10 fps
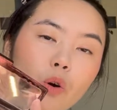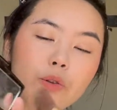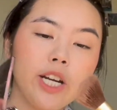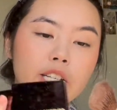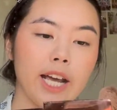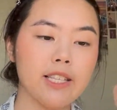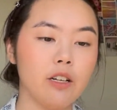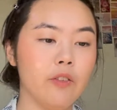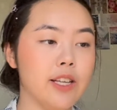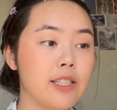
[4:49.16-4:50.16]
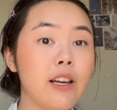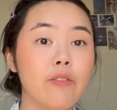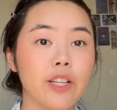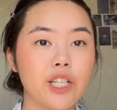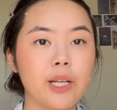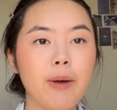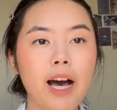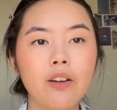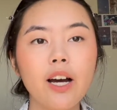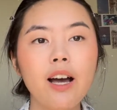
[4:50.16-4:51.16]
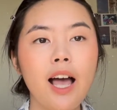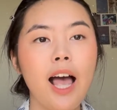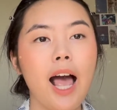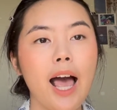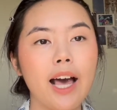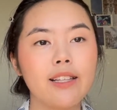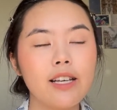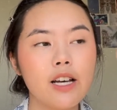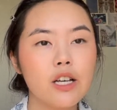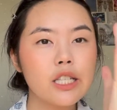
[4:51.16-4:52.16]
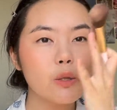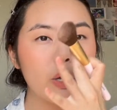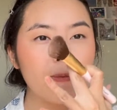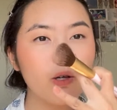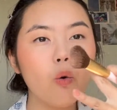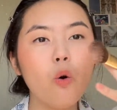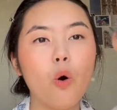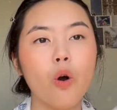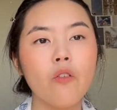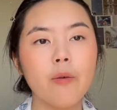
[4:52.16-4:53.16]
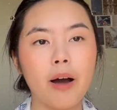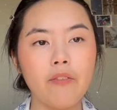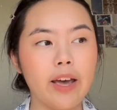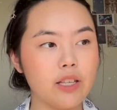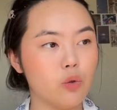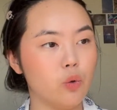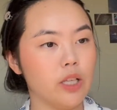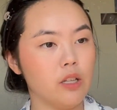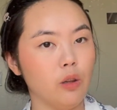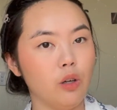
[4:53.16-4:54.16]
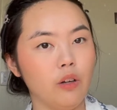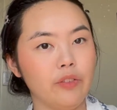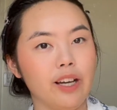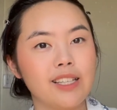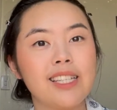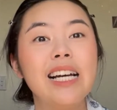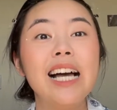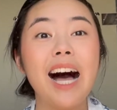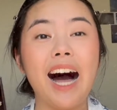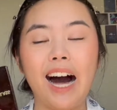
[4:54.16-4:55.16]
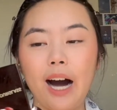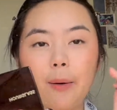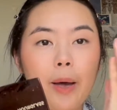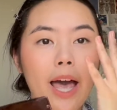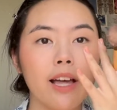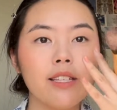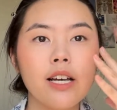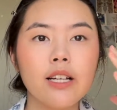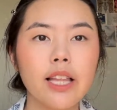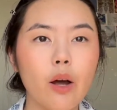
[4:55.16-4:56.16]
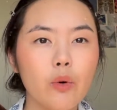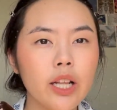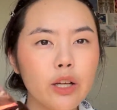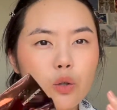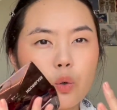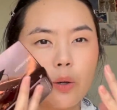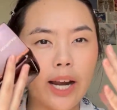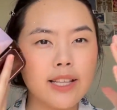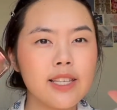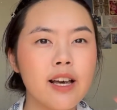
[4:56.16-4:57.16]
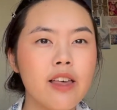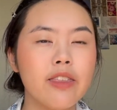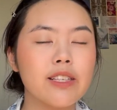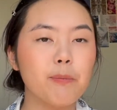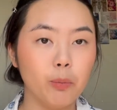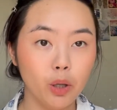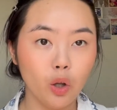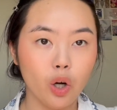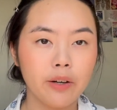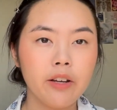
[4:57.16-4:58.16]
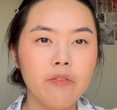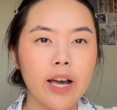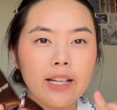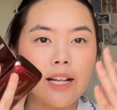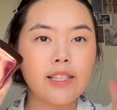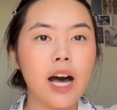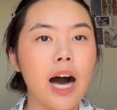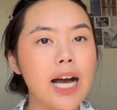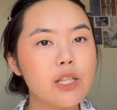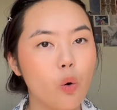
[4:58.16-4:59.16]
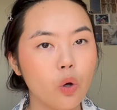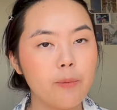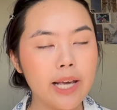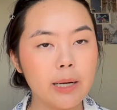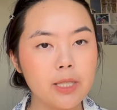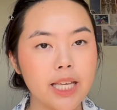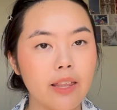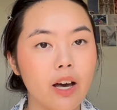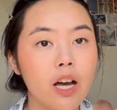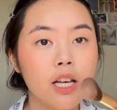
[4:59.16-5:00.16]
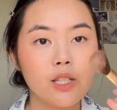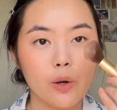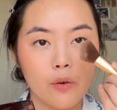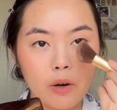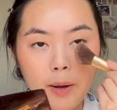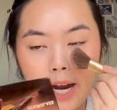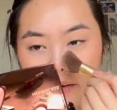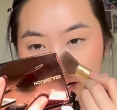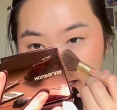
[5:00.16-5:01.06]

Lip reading: 3 shades of this finishing powder and sweep it all over my face. Oh, there's a lot of dust. And that really creates this blurring effect and ties all the makeup together. So from areas